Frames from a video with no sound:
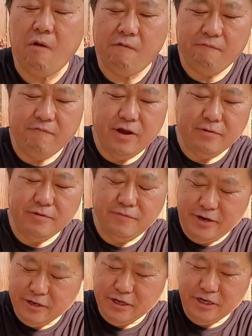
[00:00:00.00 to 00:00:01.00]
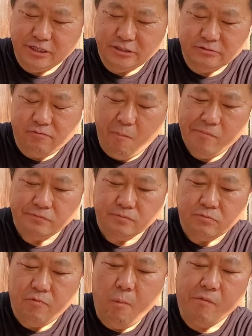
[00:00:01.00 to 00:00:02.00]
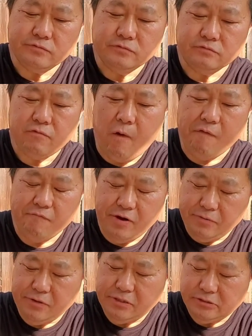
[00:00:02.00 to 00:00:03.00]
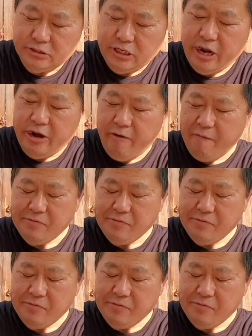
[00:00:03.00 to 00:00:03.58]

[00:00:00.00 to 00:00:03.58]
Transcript: Very, very good. Very tender.